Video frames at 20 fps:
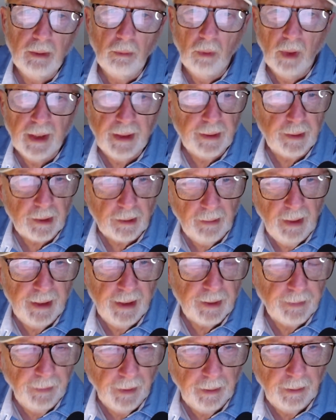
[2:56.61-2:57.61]
to 1 at the
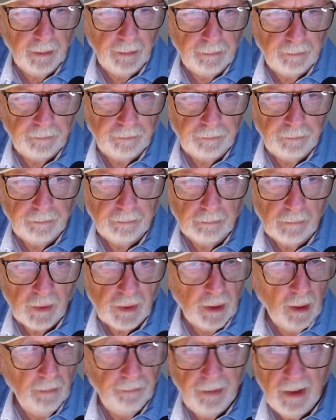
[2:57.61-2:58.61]
transmitter.
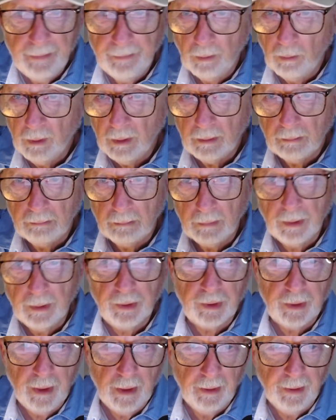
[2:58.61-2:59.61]
Some people would
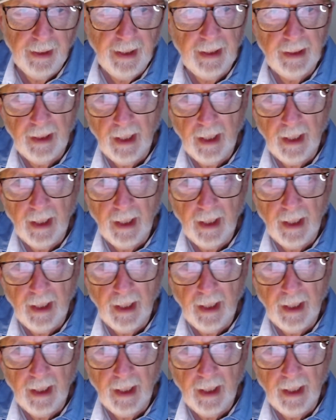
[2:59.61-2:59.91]
consider that